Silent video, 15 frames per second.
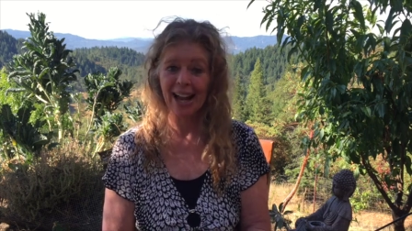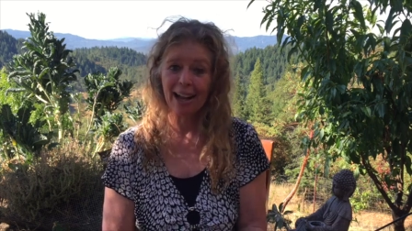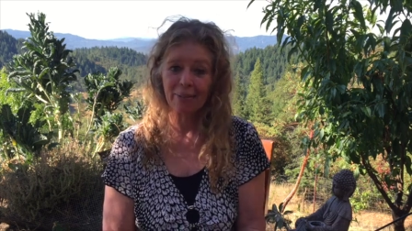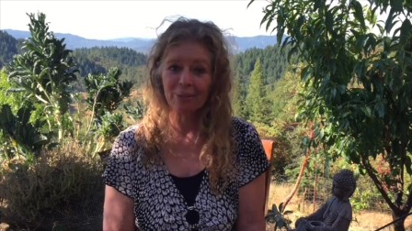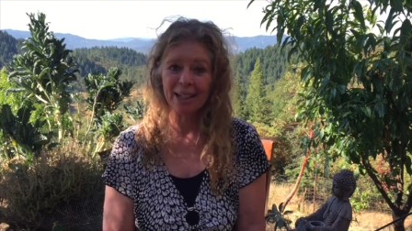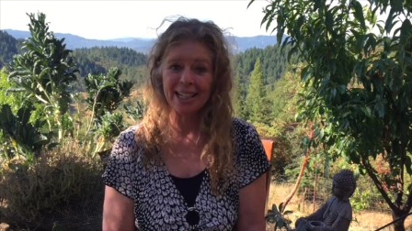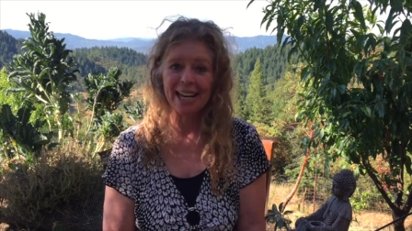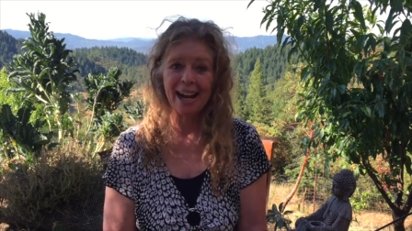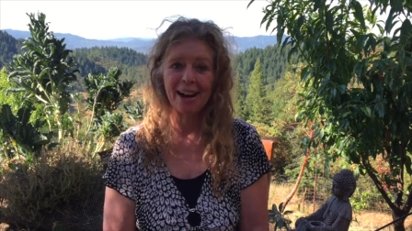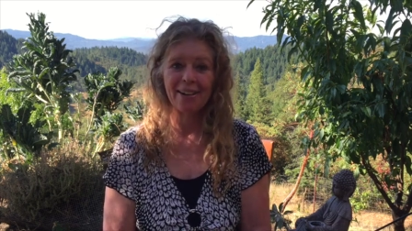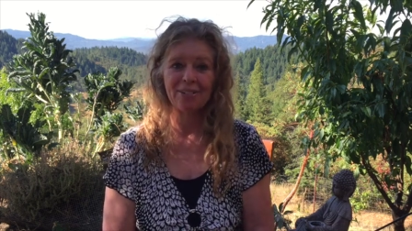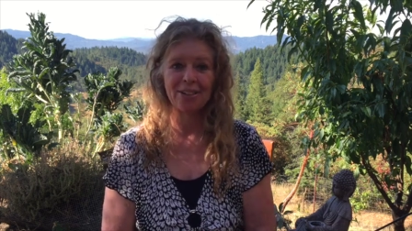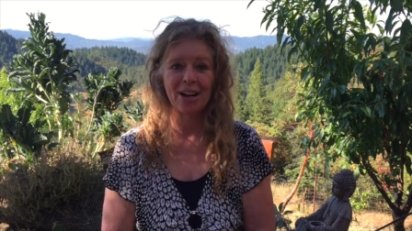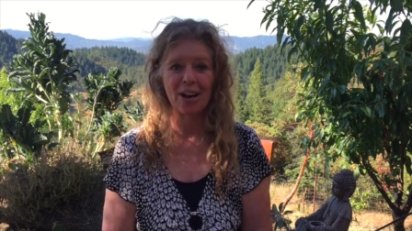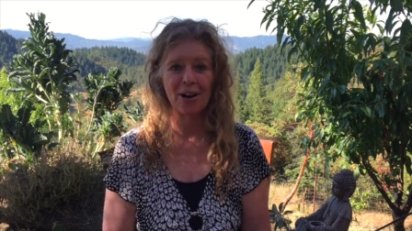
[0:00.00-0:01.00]
And we
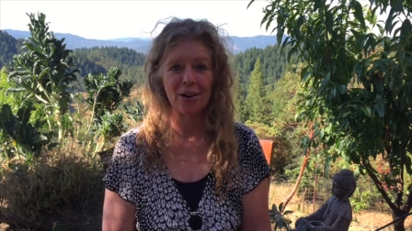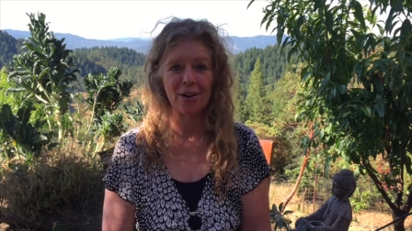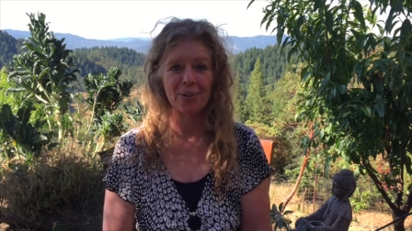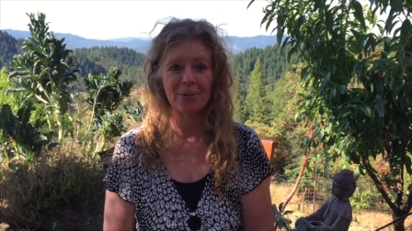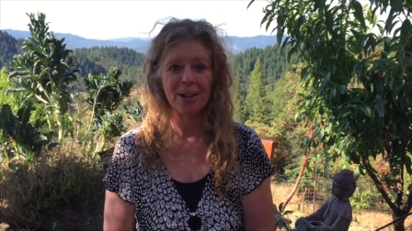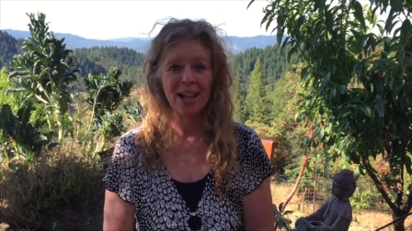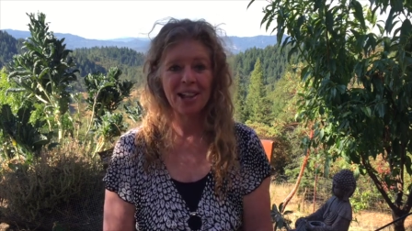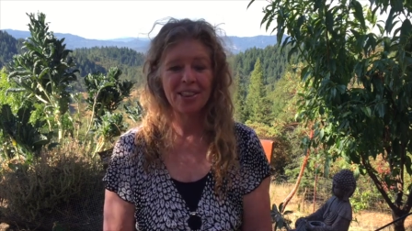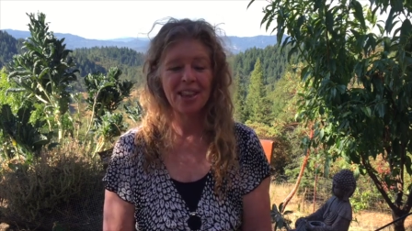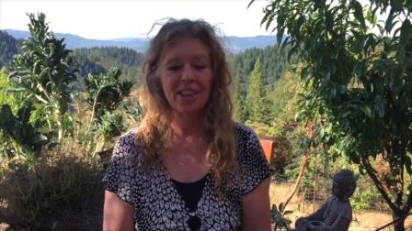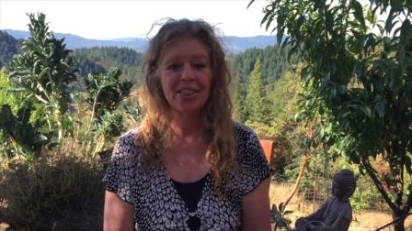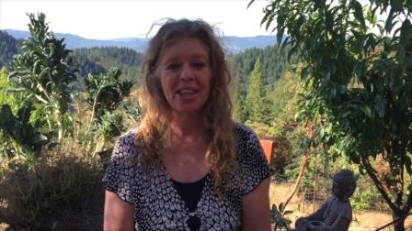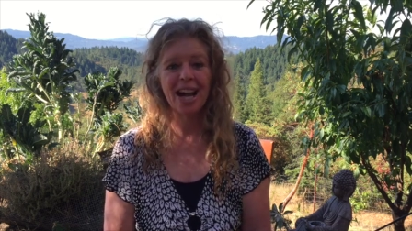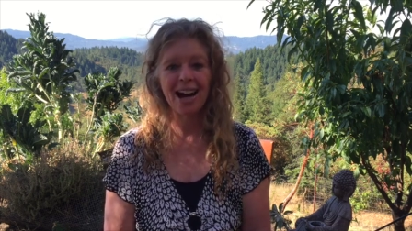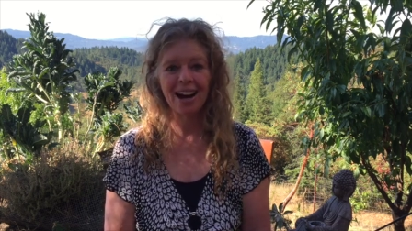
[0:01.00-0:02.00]
now know
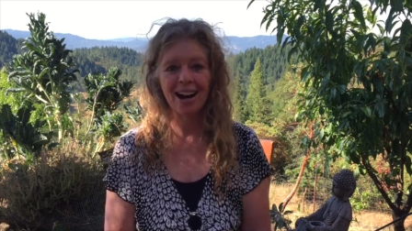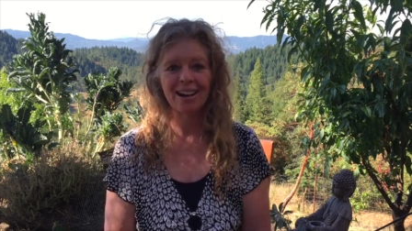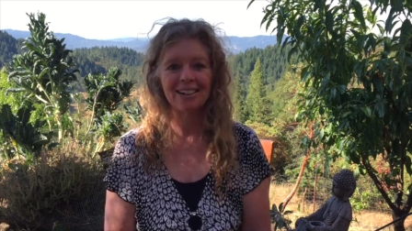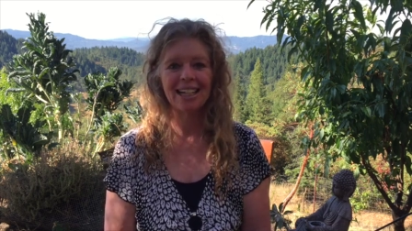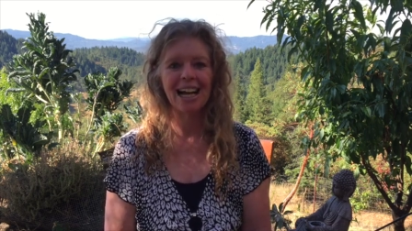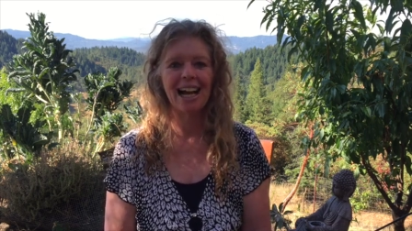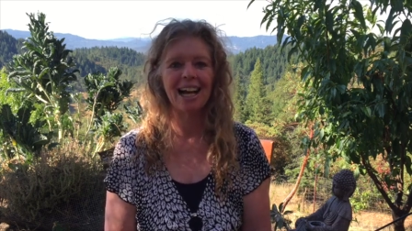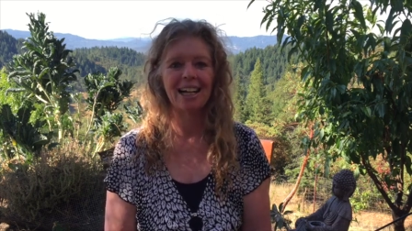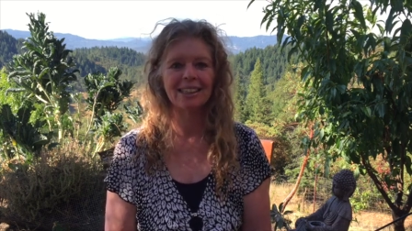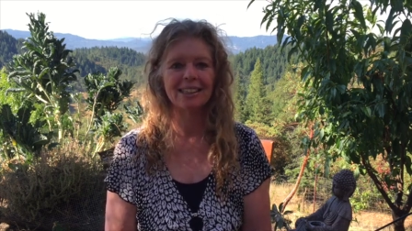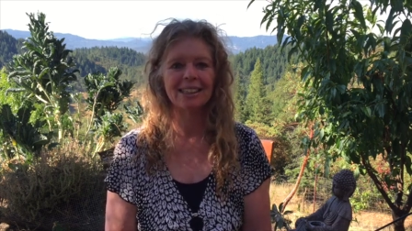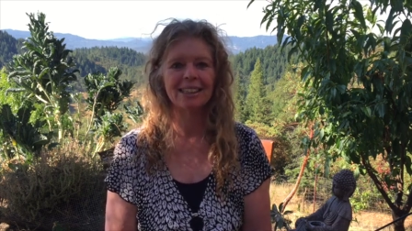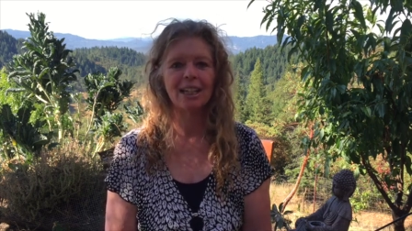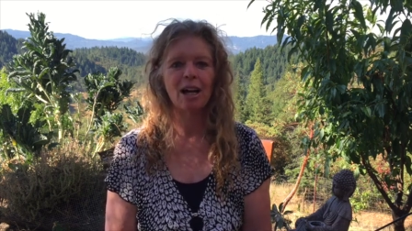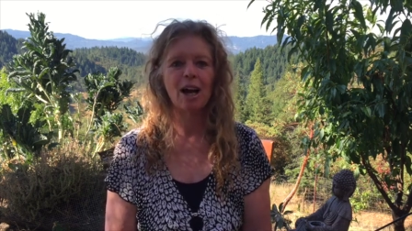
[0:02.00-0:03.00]
that the heart
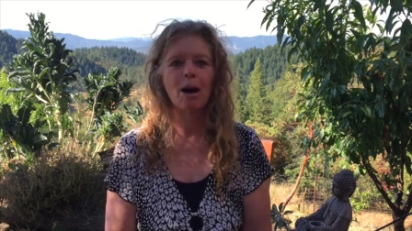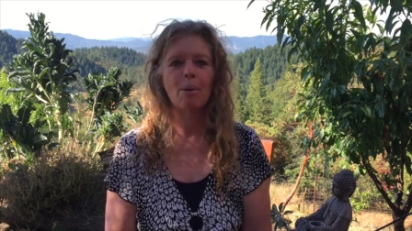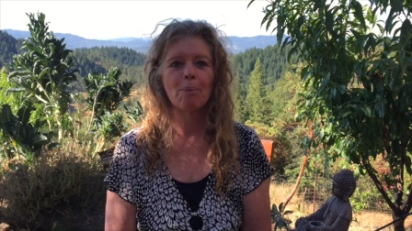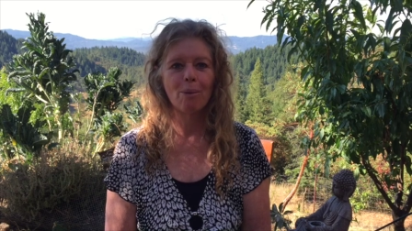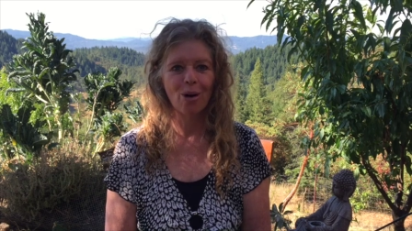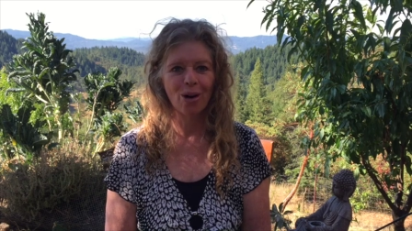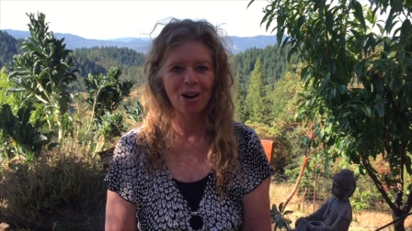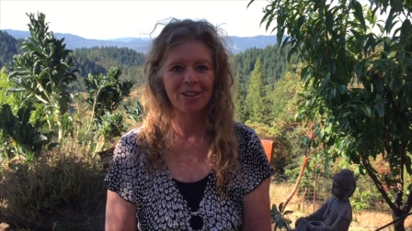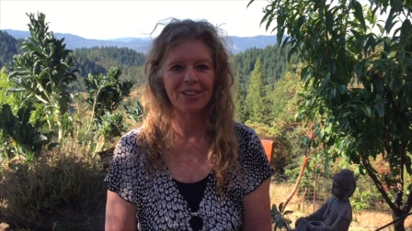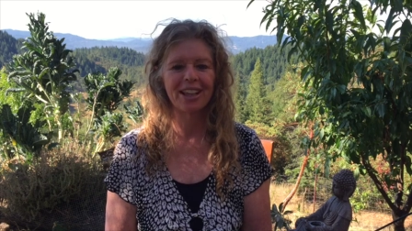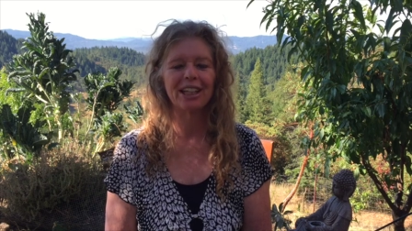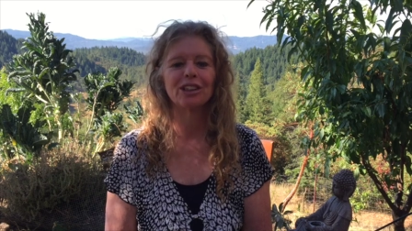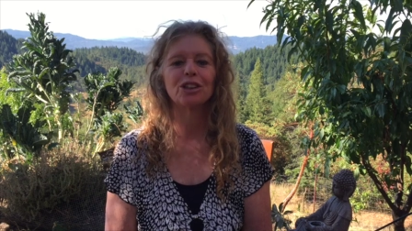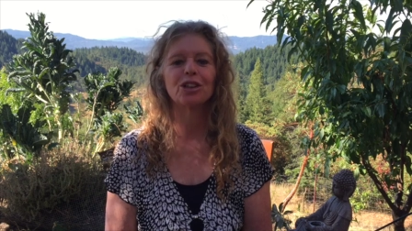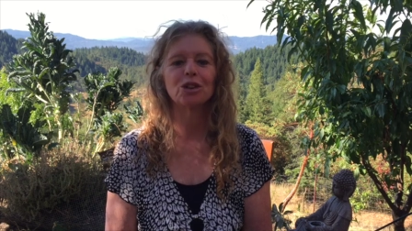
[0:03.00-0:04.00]
has more
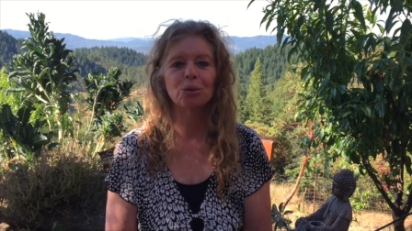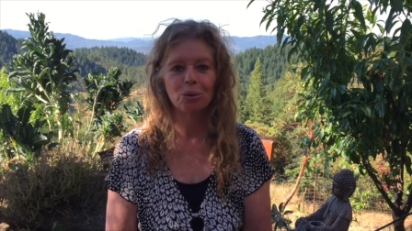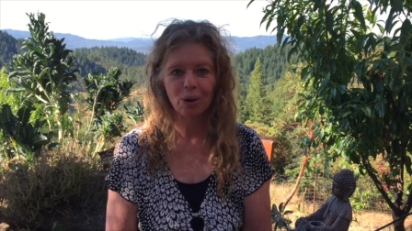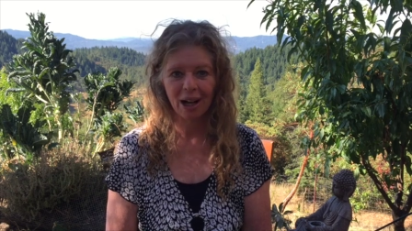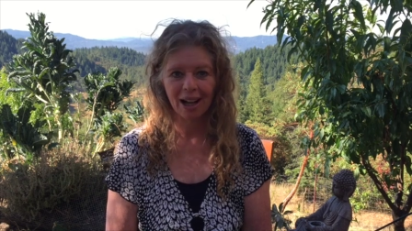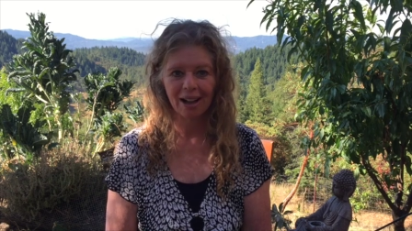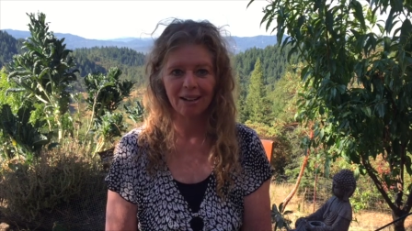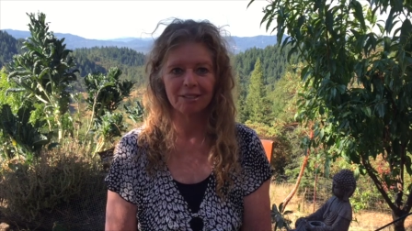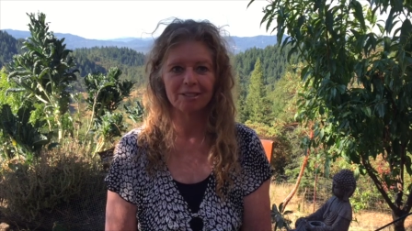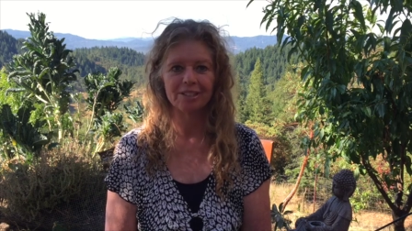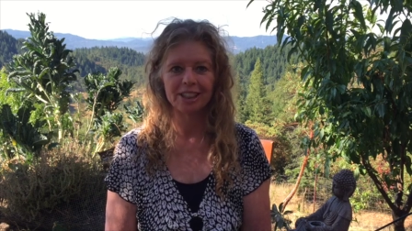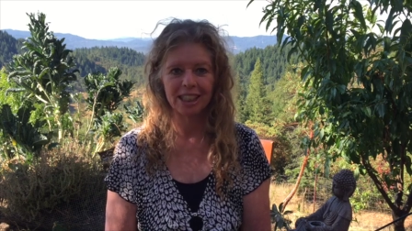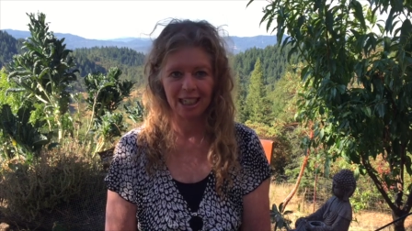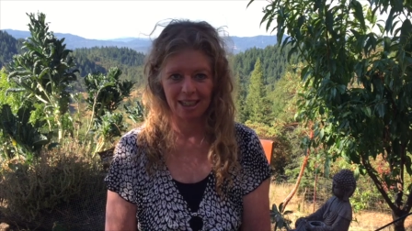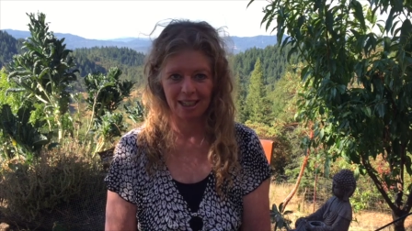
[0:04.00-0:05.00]
than 12
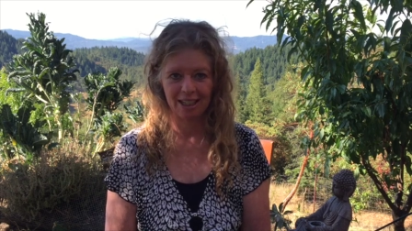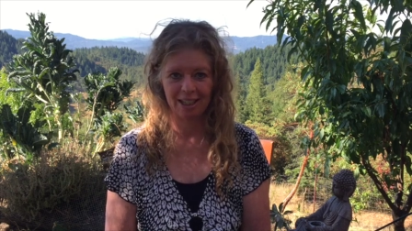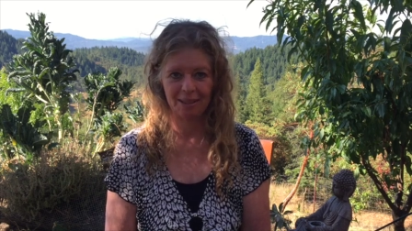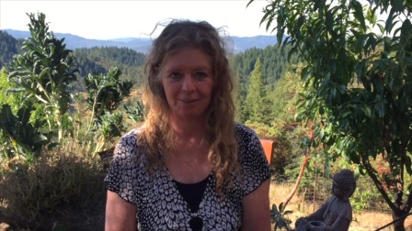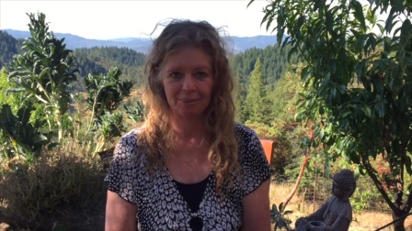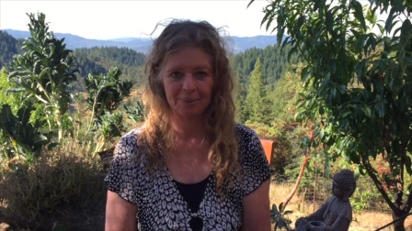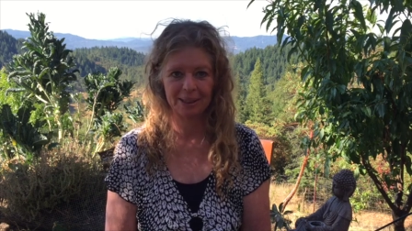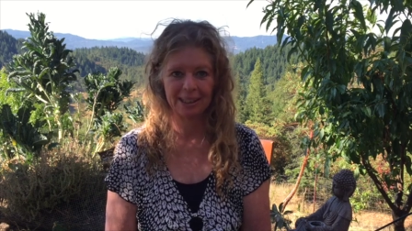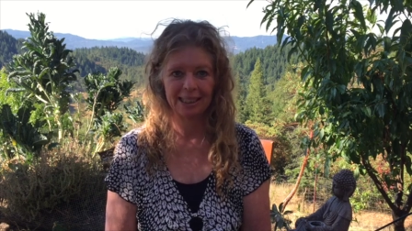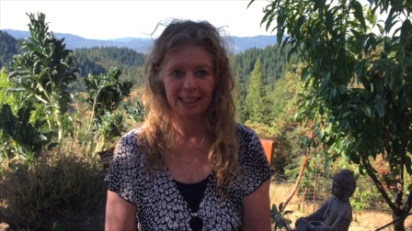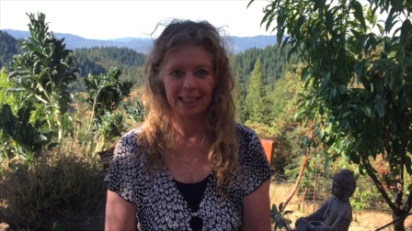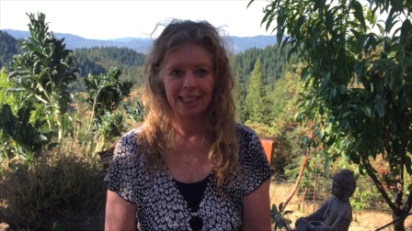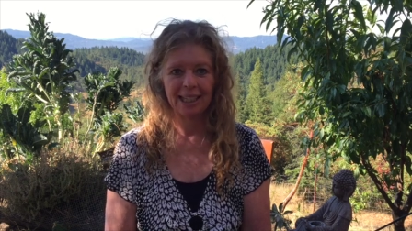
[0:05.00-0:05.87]
times